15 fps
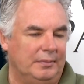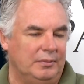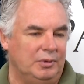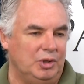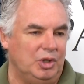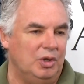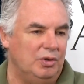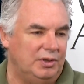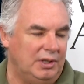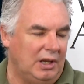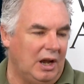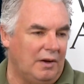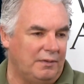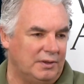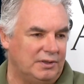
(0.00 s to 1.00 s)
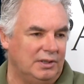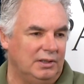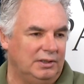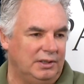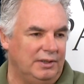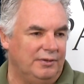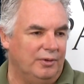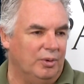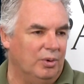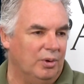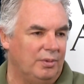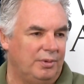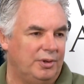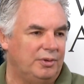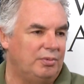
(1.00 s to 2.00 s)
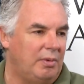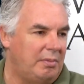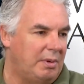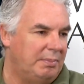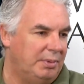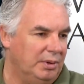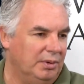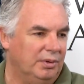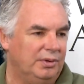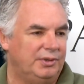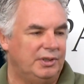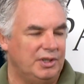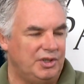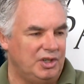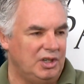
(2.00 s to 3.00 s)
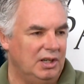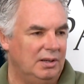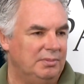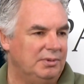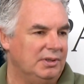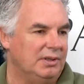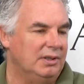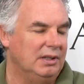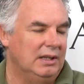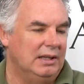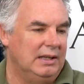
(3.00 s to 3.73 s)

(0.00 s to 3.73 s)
using our facility for, the swimming pools, the gyms, and